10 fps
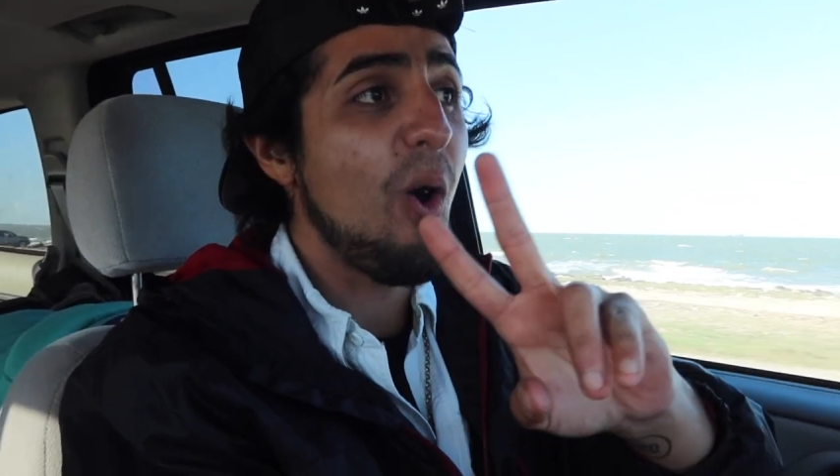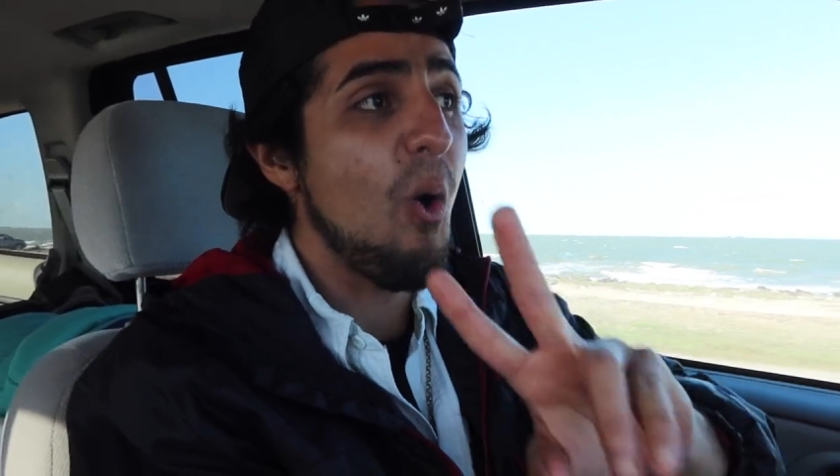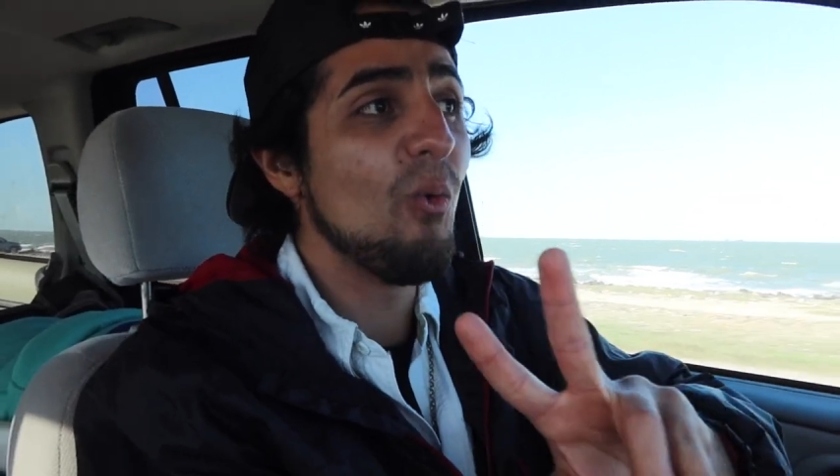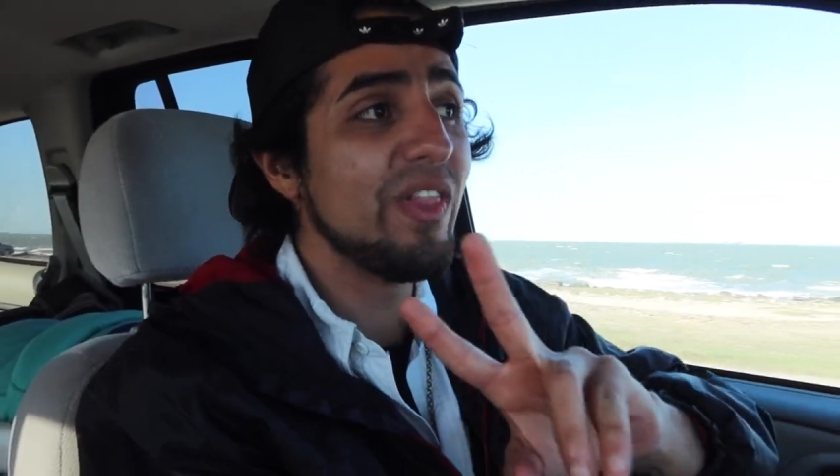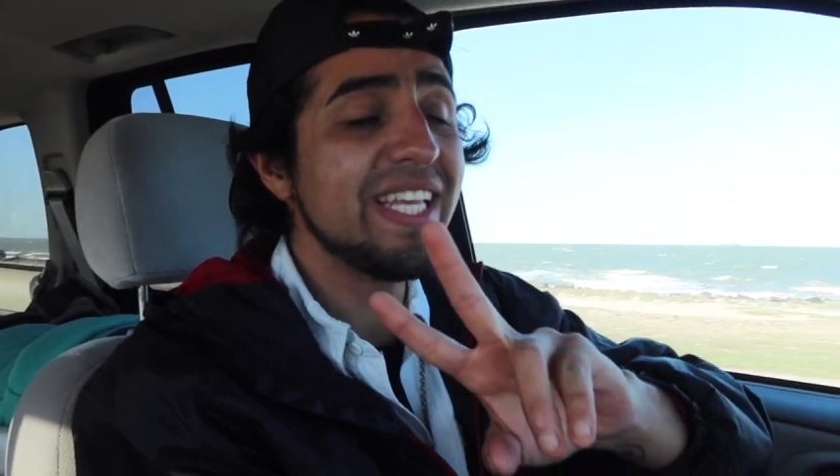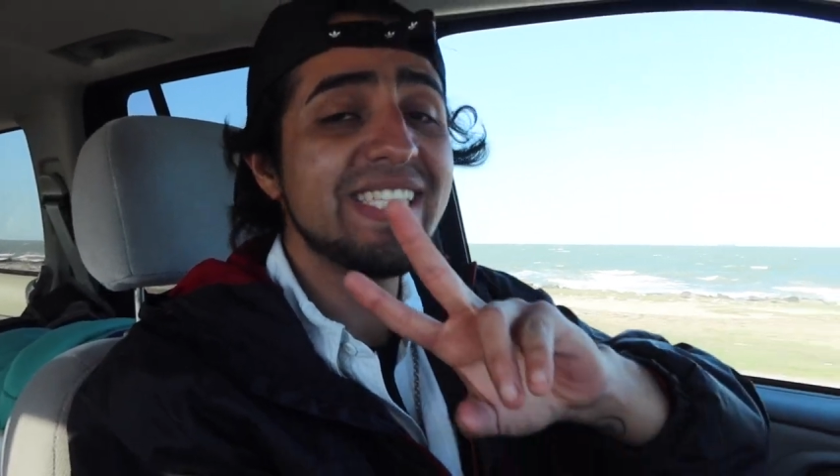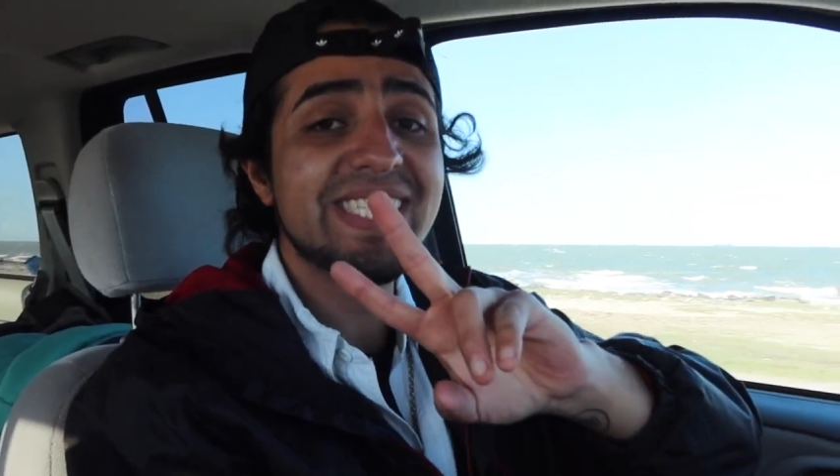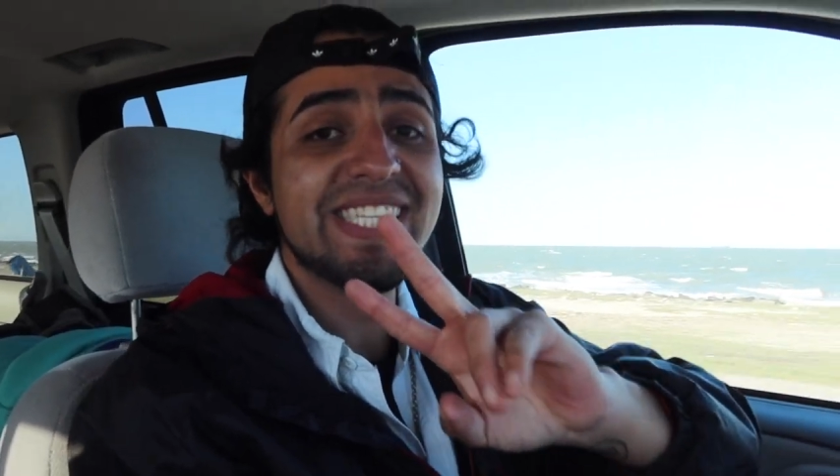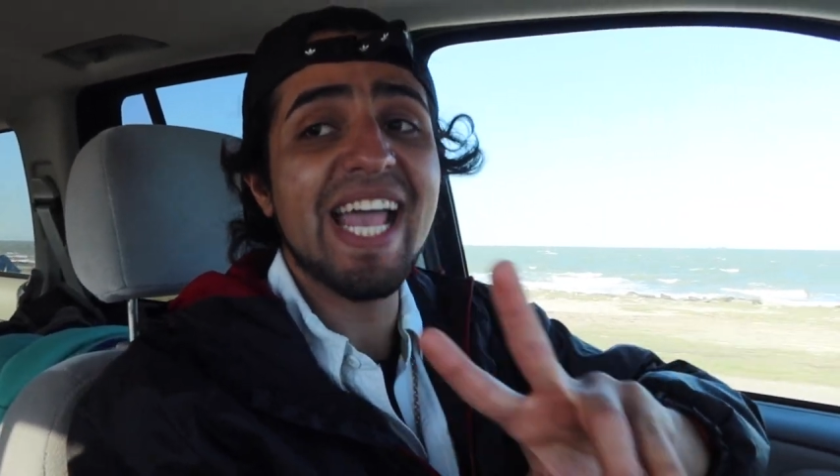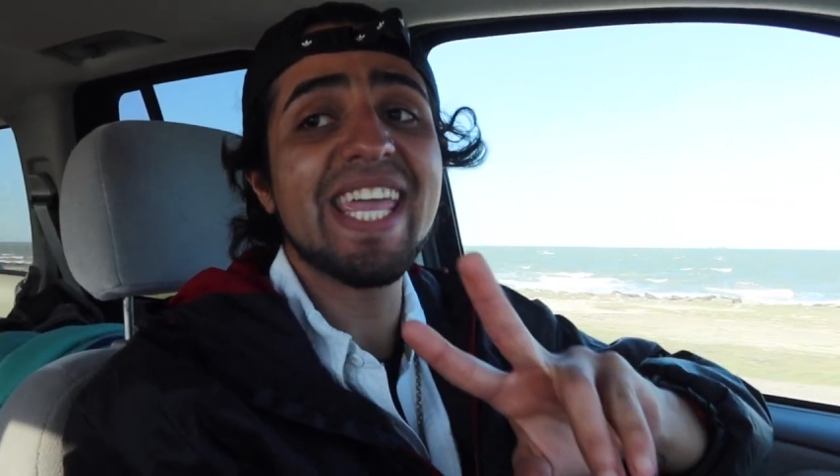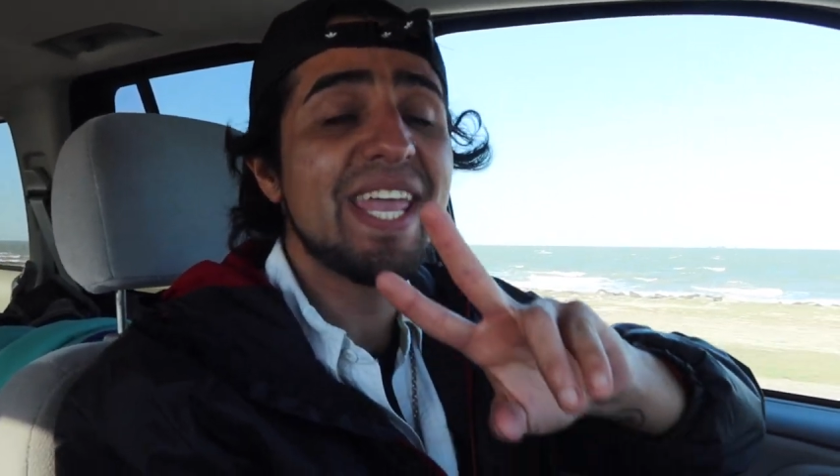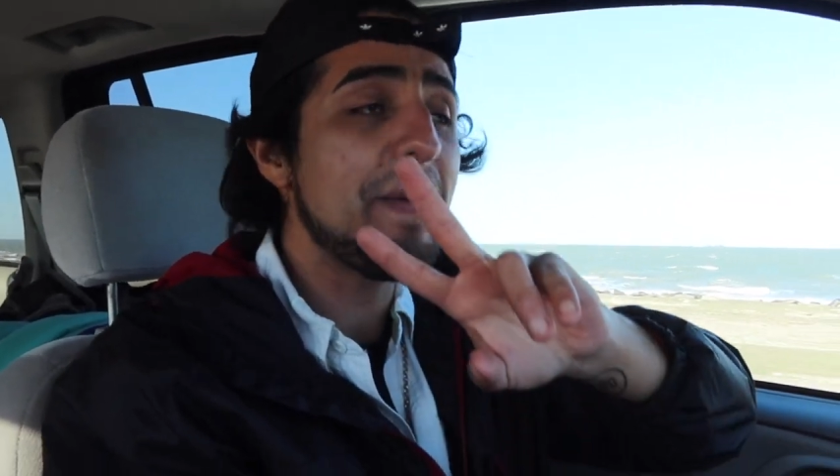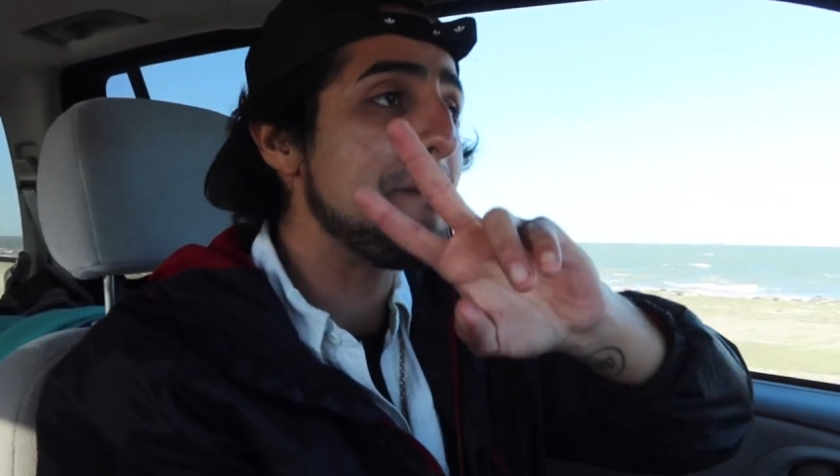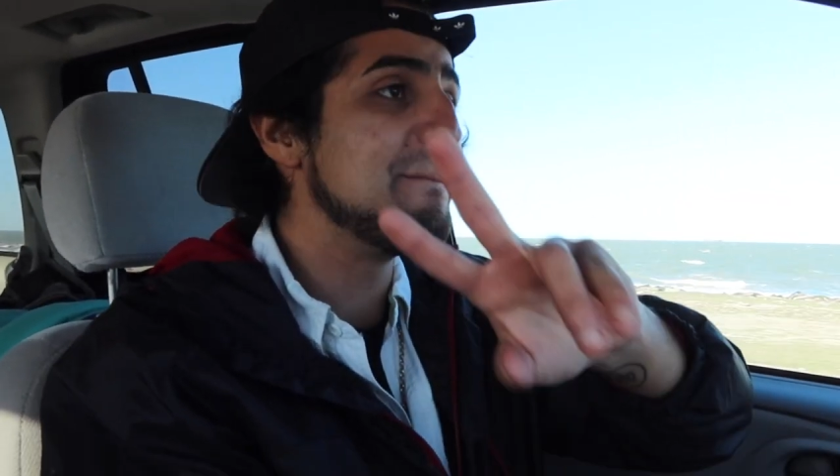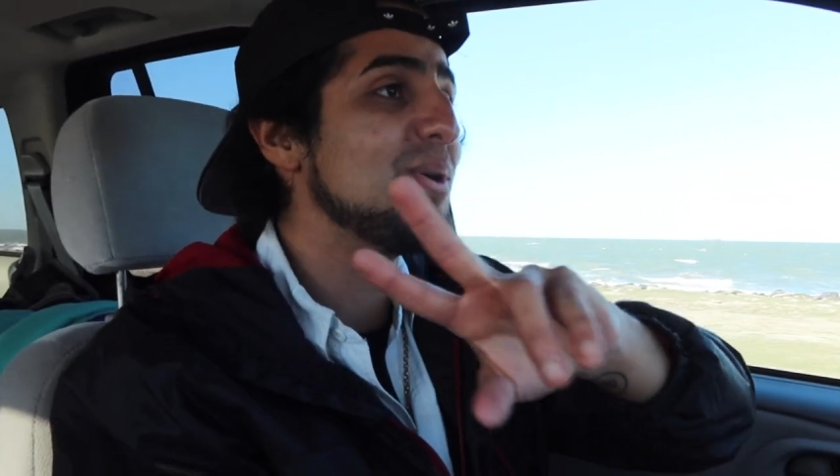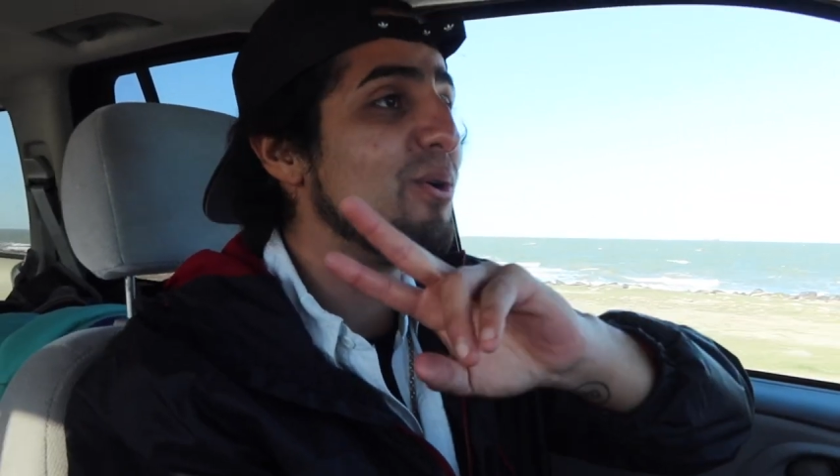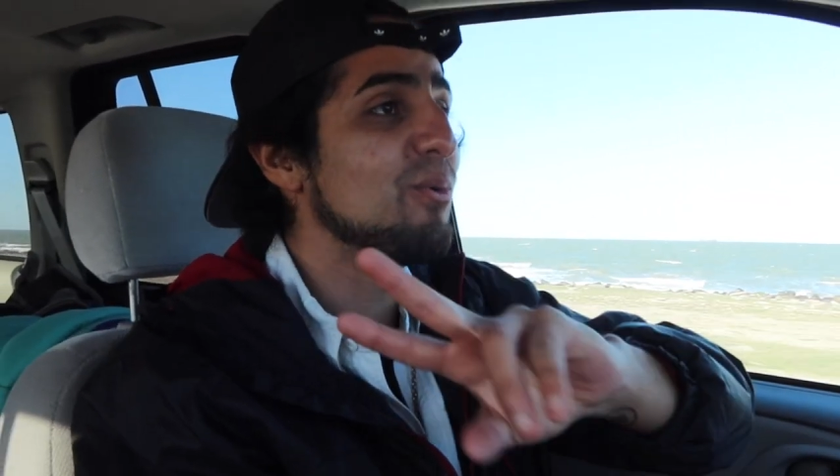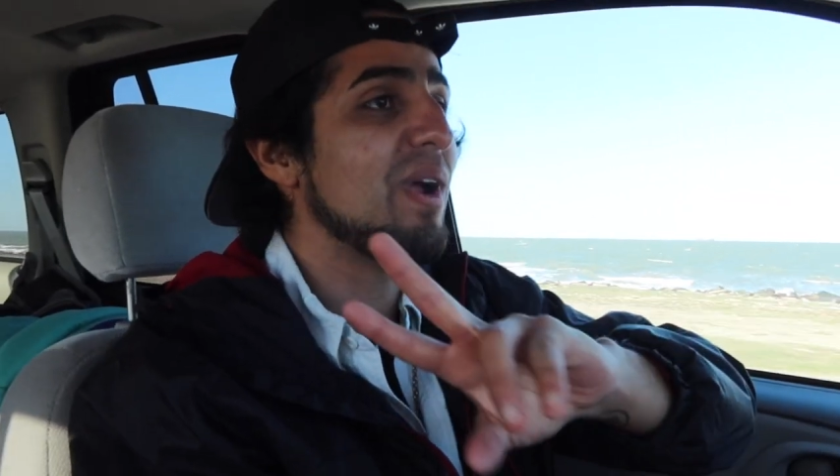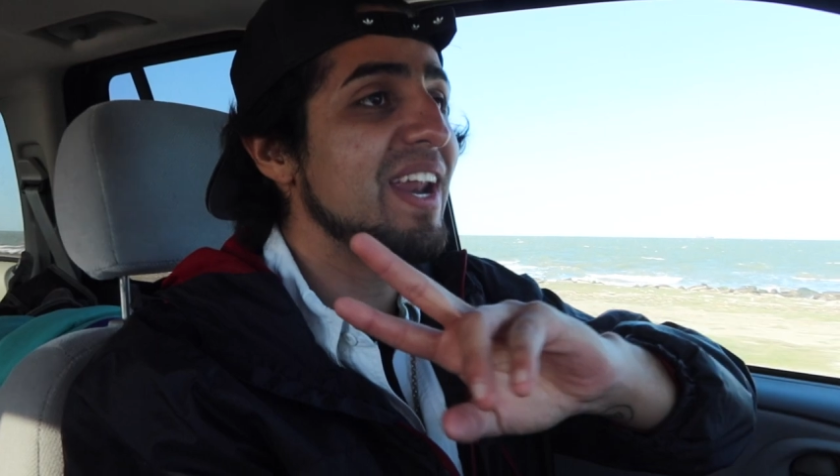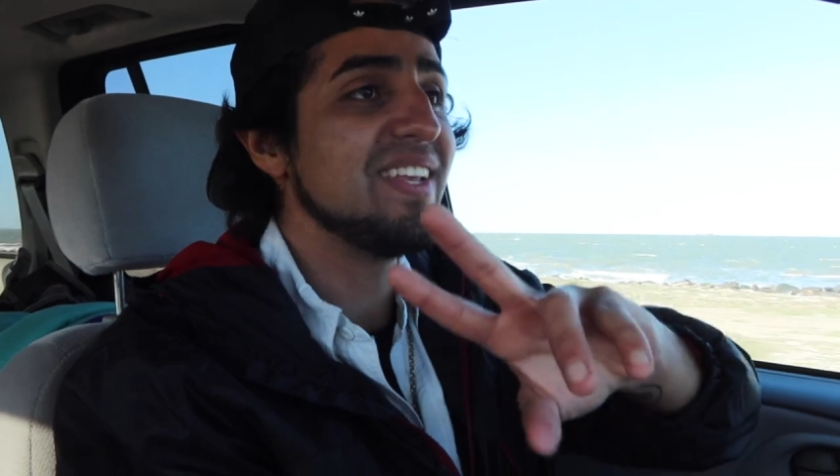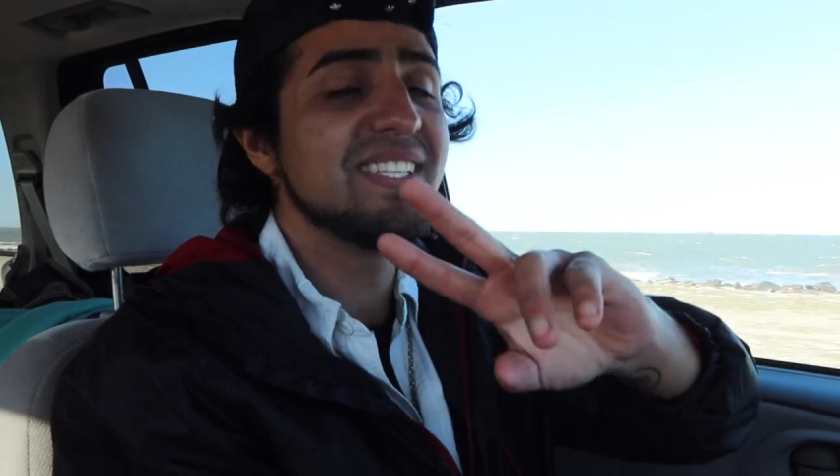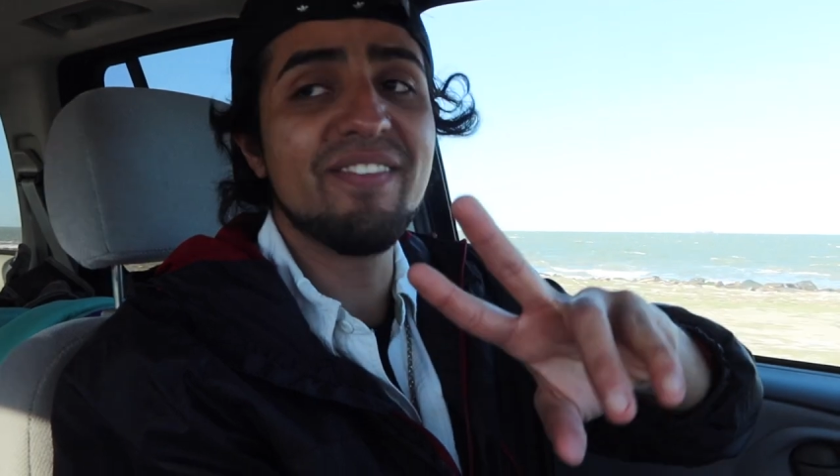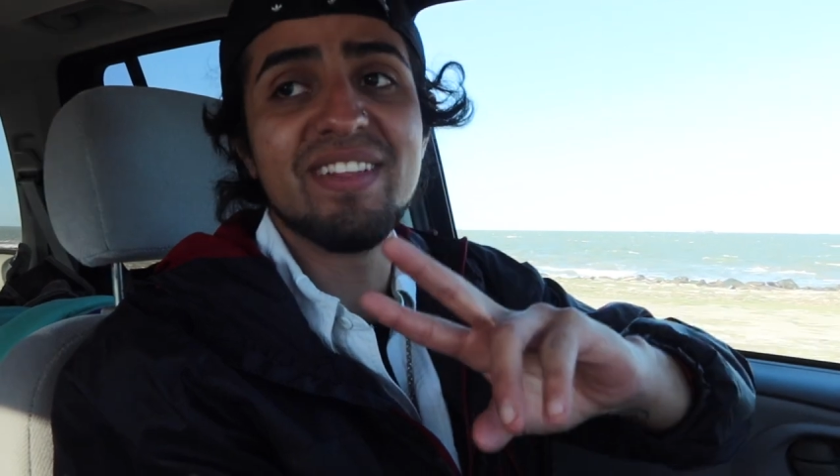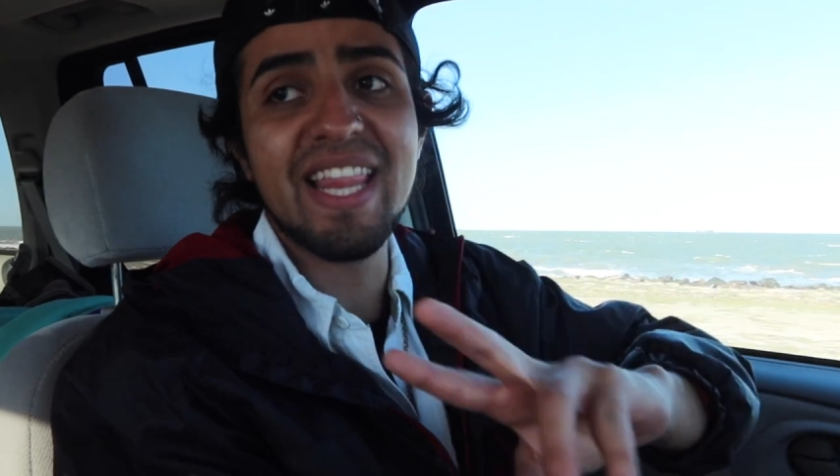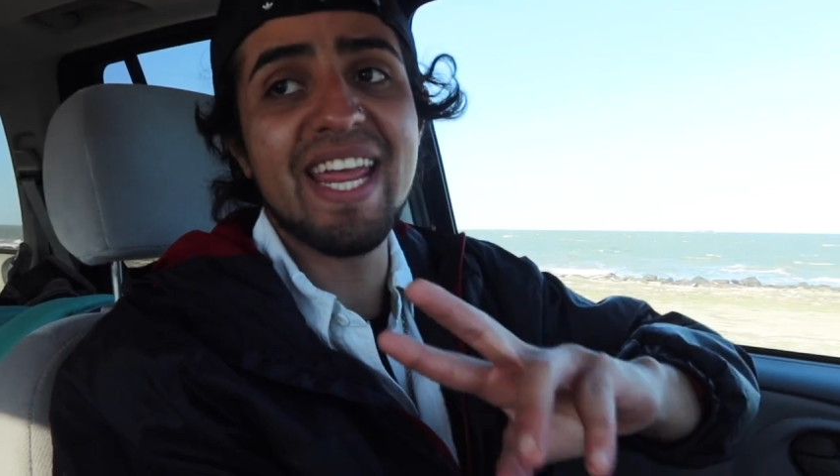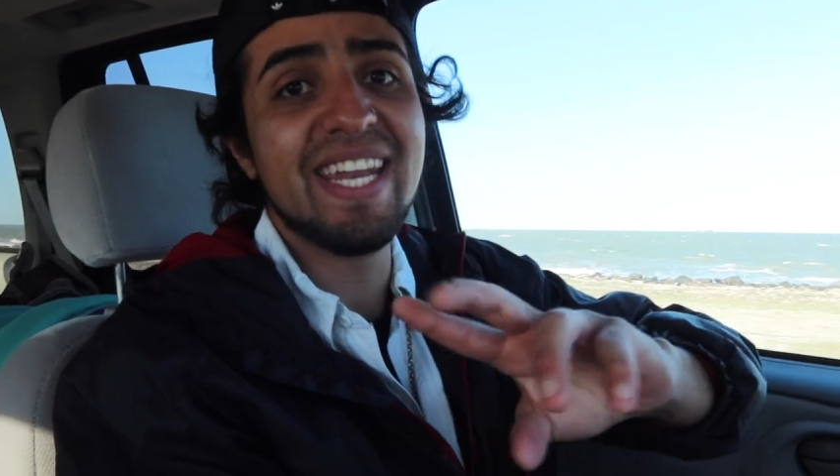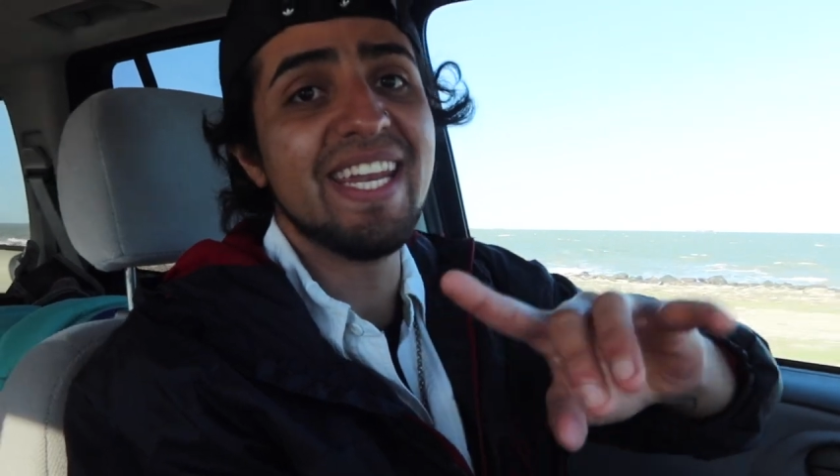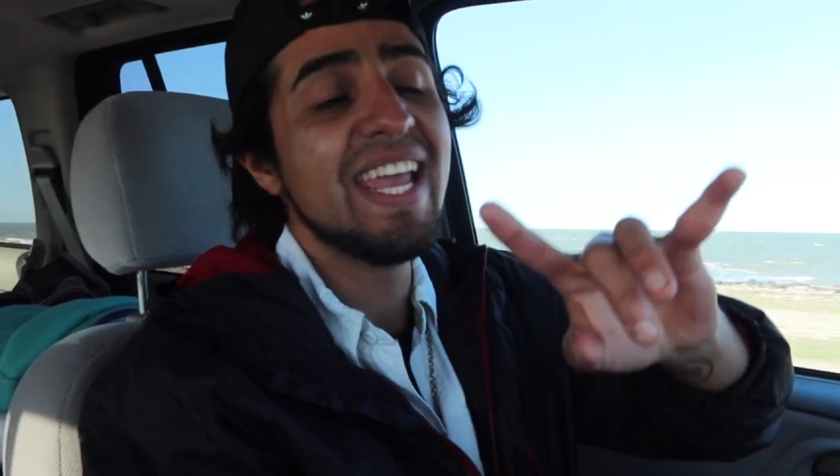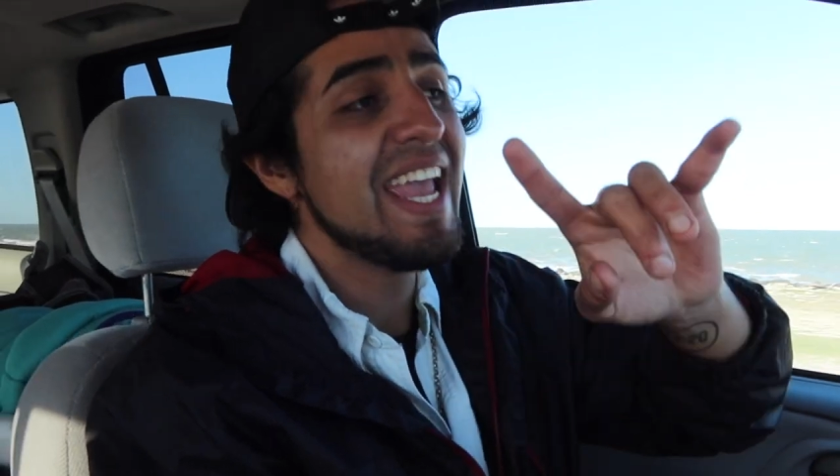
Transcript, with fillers: only second bull red he's ever landed.